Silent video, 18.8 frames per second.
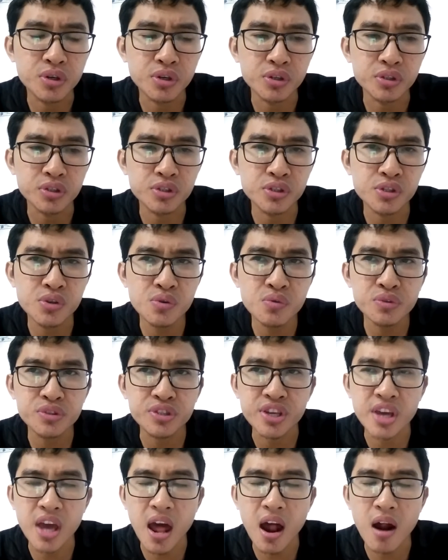could you
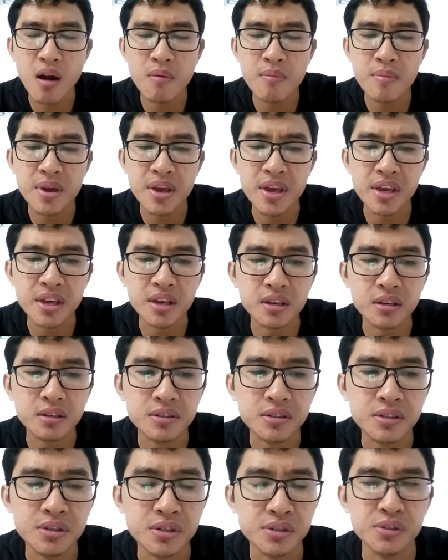tell me
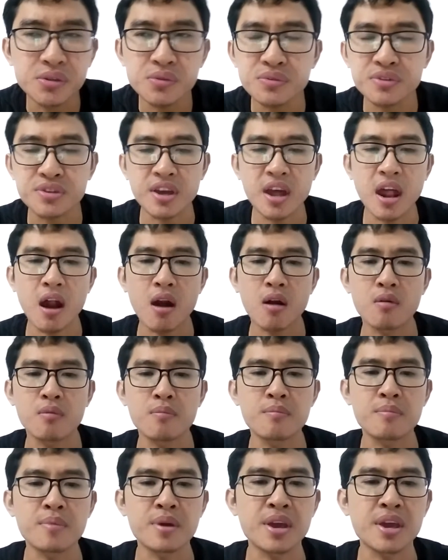could you tell
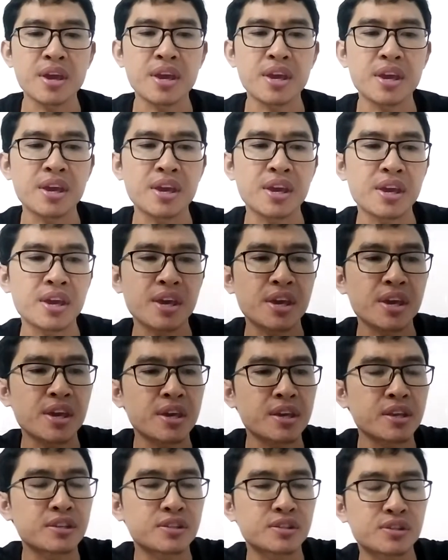
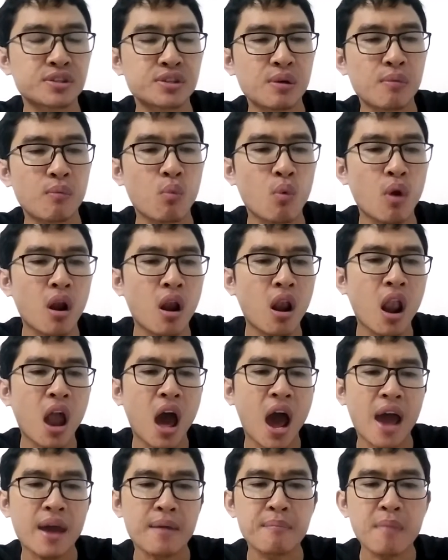me someone
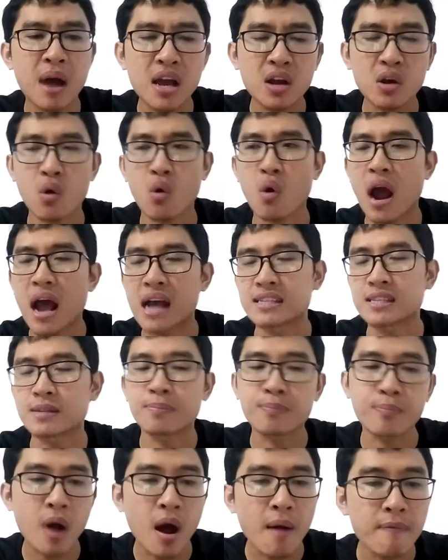like Michael has a
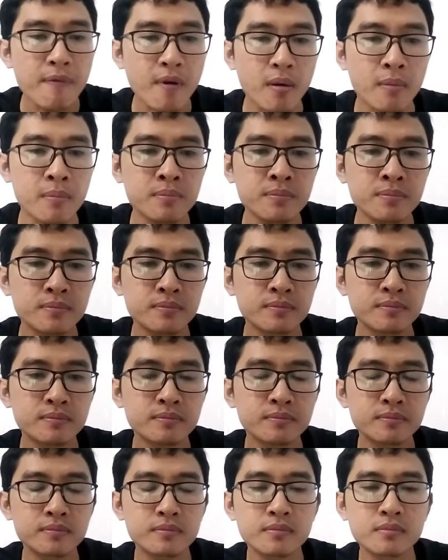problem?
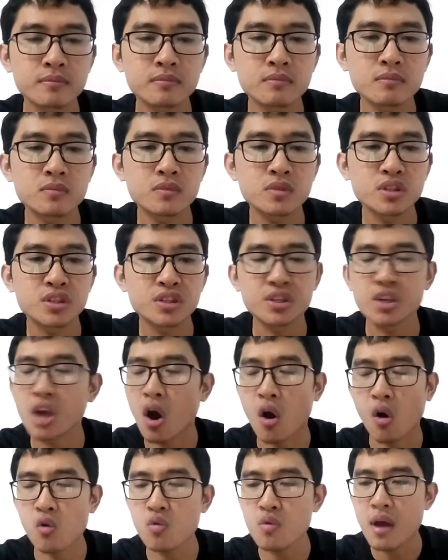
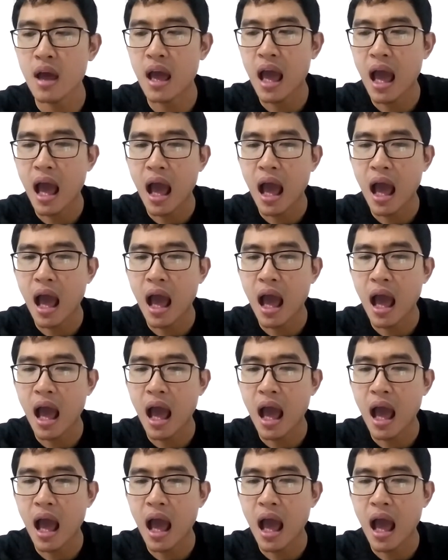No.